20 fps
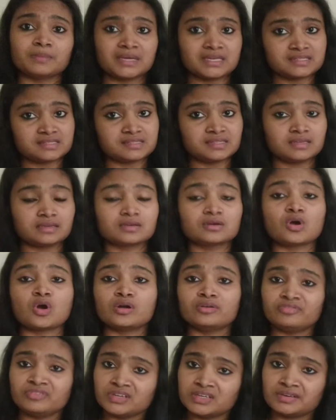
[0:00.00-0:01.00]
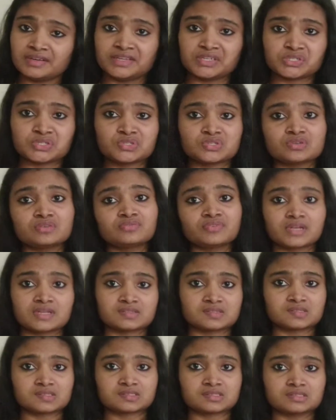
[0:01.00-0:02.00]
basic configurations of
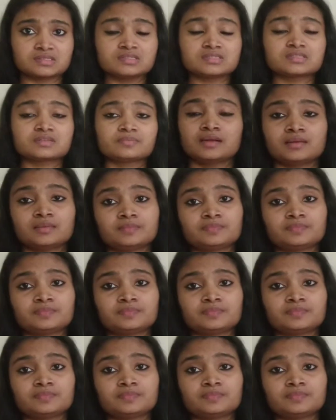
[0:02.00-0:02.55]
transistors,